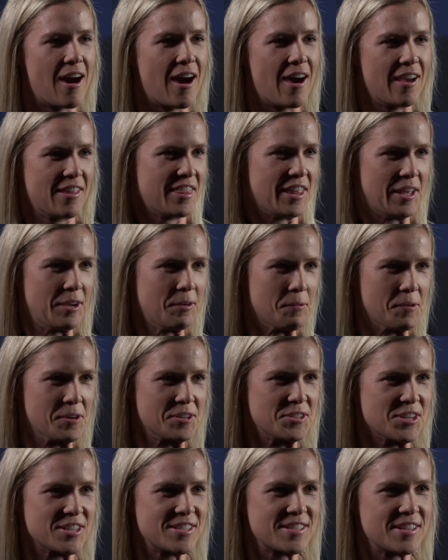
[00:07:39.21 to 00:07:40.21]
think we're
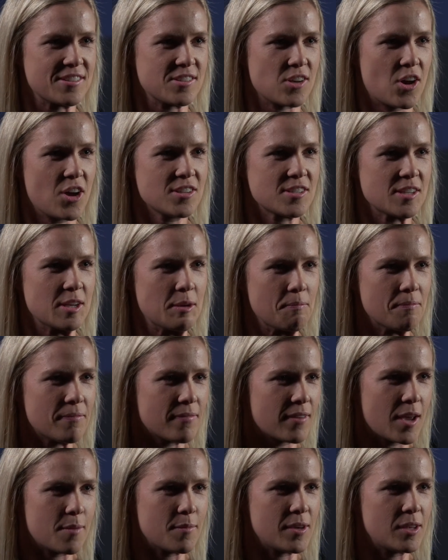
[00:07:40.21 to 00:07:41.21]
just as awesome.
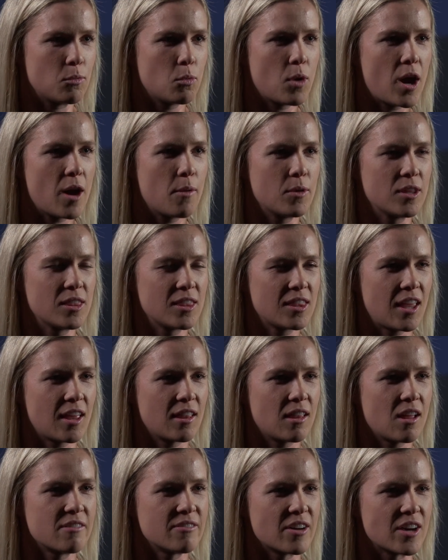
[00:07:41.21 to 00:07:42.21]
I mean, why wouldn't they
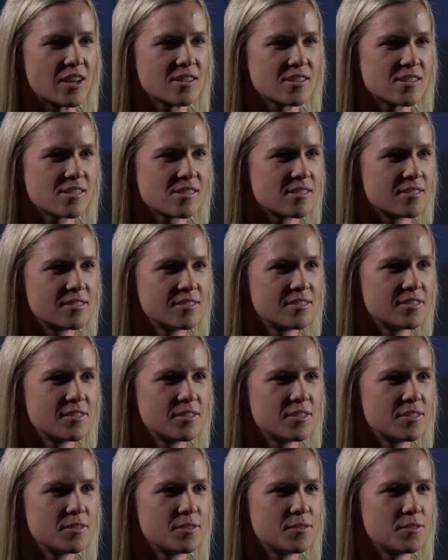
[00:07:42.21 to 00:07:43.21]
love us?
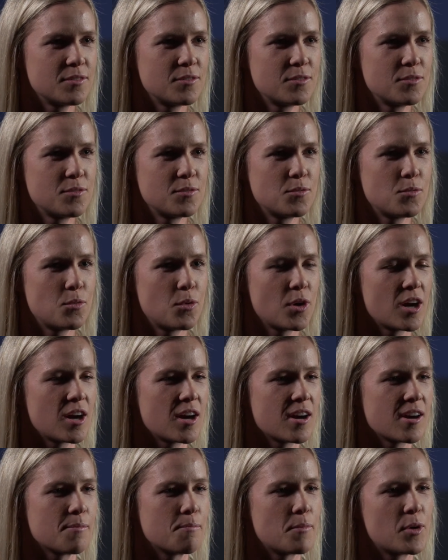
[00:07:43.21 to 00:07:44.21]

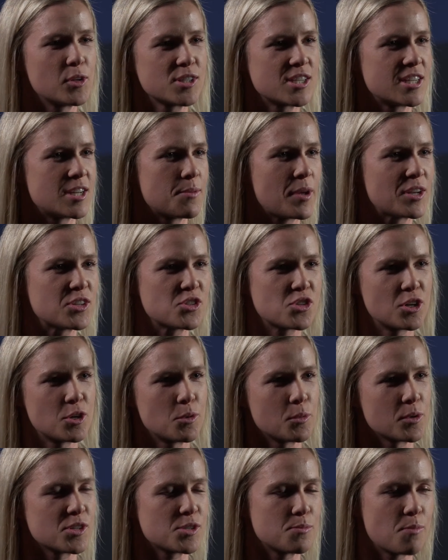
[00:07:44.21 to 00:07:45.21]
We're
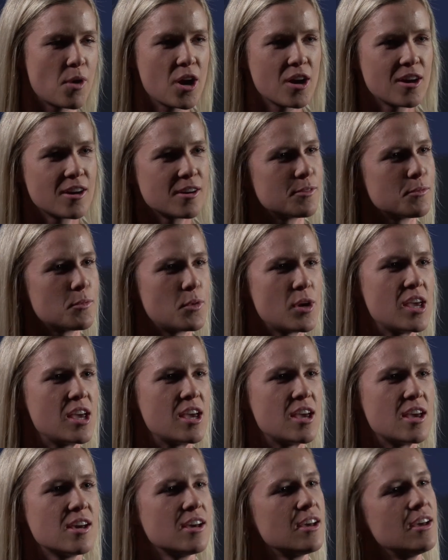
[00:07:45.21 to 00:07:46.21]
multidimensional, we're smart,
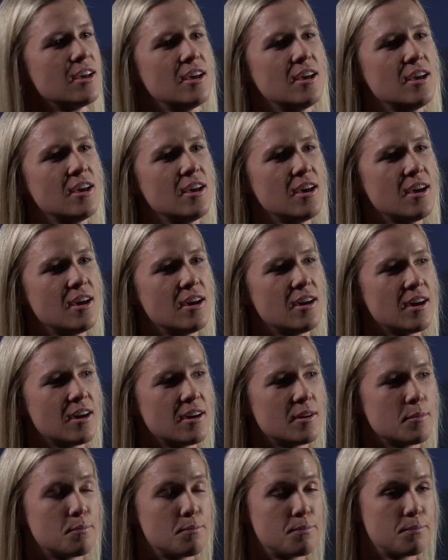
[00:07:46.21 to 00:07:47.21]
we
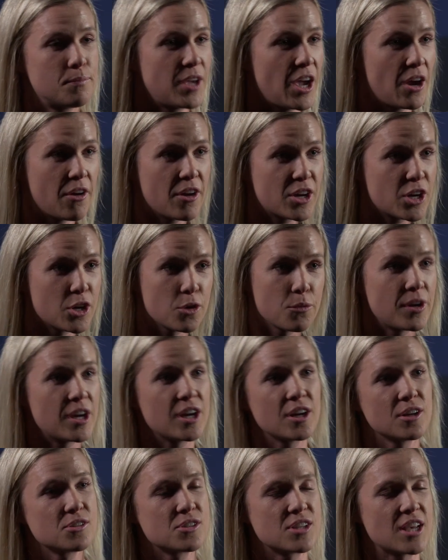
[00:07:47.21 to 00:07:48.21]
carry
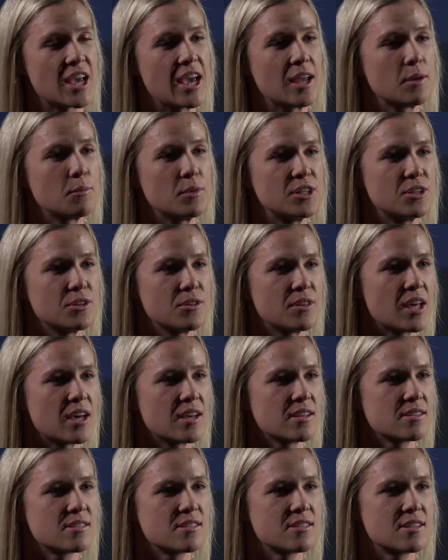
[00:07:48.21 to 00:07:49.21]
careers, and we do
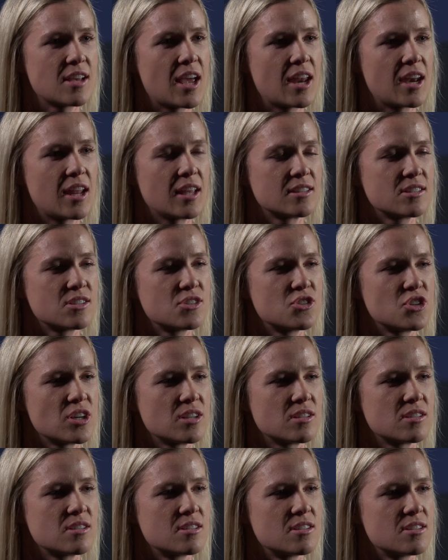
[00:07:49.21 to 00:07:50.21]
this. And it's
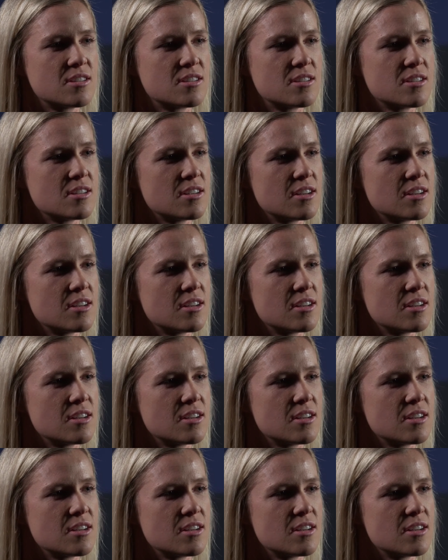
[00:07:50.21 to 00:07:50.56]
just,